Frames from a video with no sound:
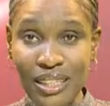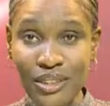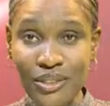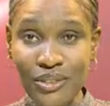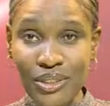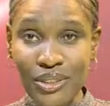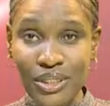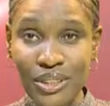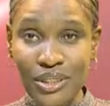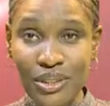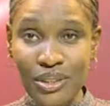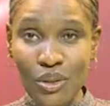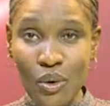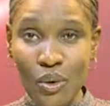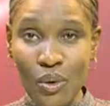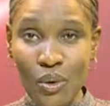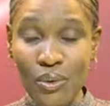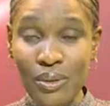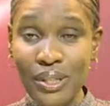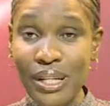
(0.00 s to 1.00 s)
Idris
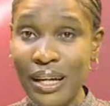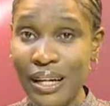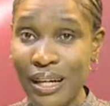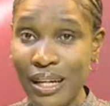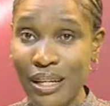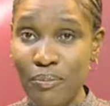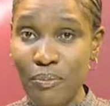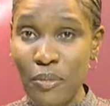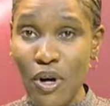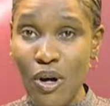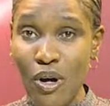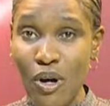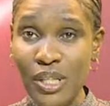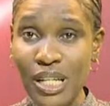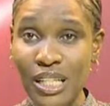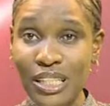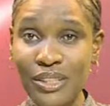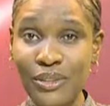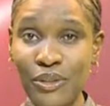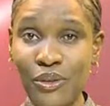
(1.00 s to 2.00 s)
Okuneye,
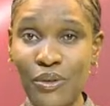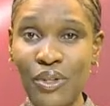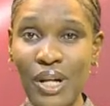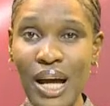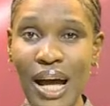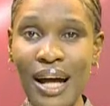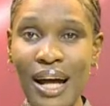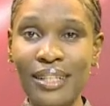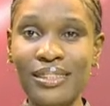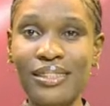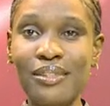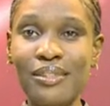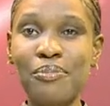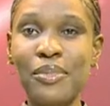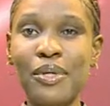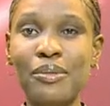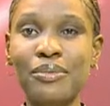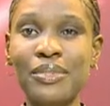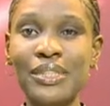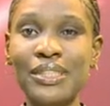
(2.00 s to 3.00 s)
popularly known as
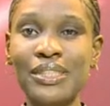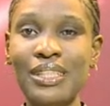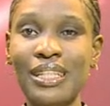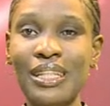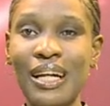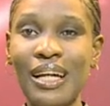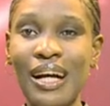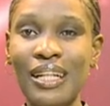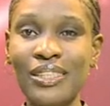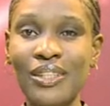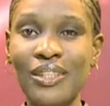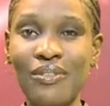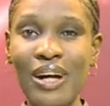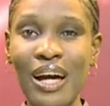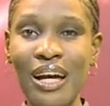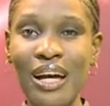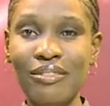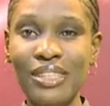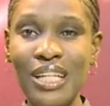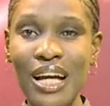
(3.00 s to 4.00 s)
Bobrisky, has
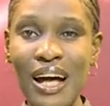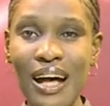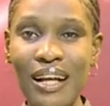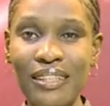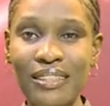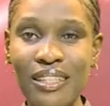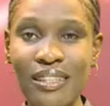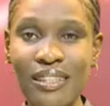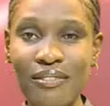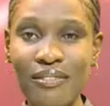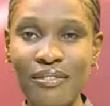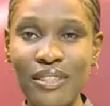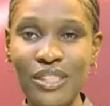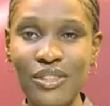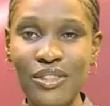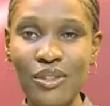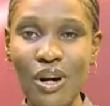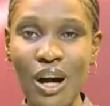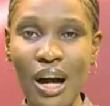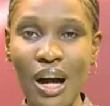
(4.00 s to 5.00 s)
arrived at the
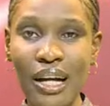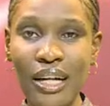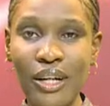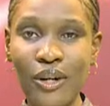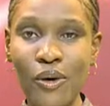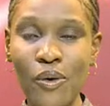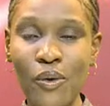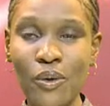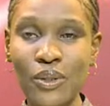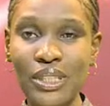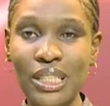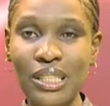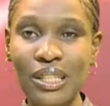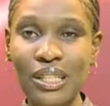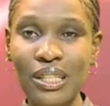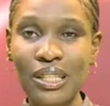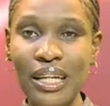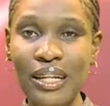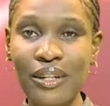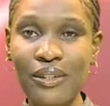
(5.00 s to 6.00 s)
Federal High Court
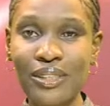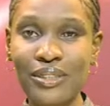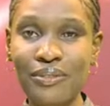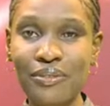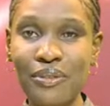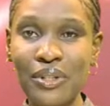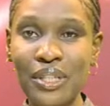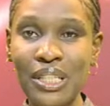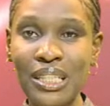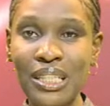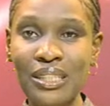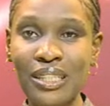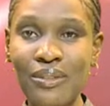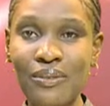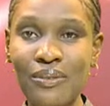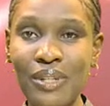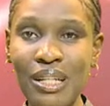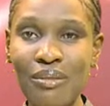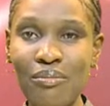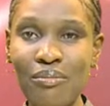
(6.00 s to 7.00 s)
in Lagos for his
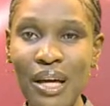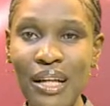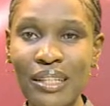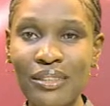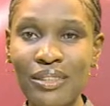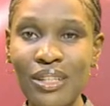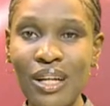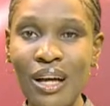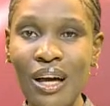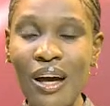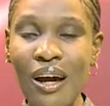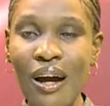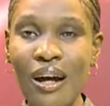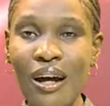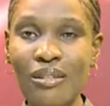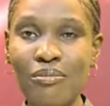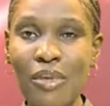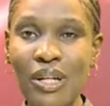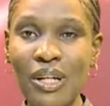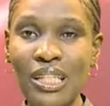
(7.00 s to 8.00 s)
arraignment
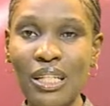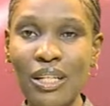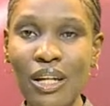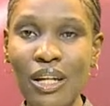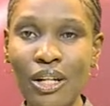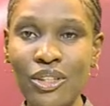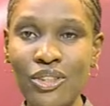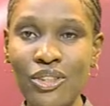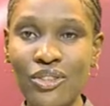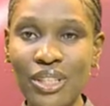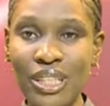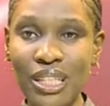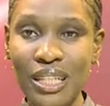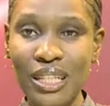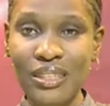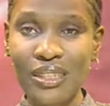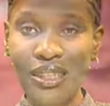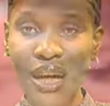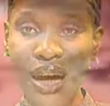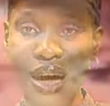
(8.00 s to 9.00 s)
on money laundering and